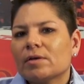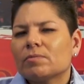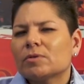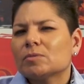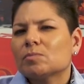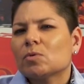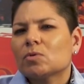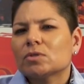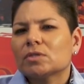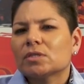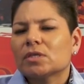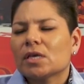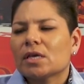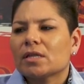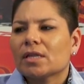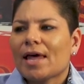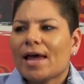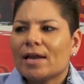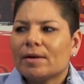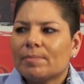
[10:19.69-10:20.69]
It was
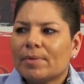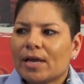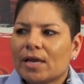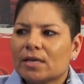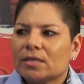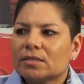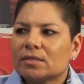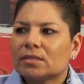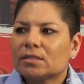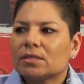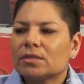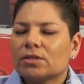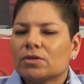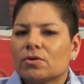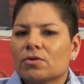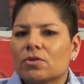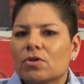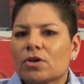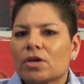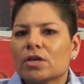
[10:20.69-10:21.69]
mostly land-based, you
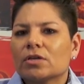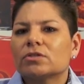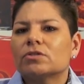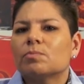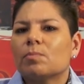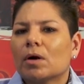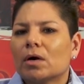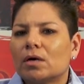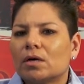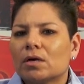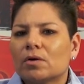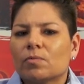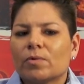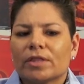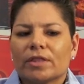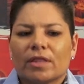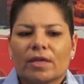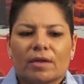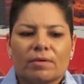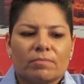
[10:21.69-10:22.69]
know, looking to partner
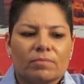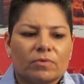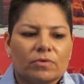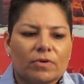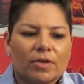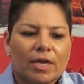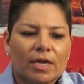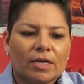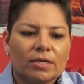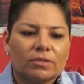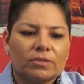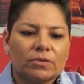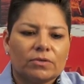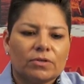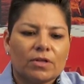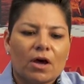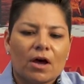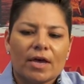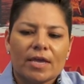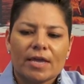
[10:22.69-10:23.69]
with them to get into
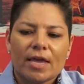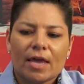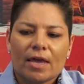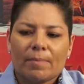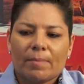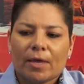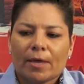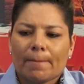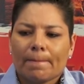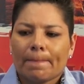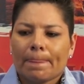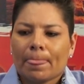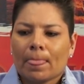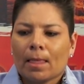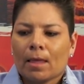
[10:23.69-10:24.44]
the iGaming.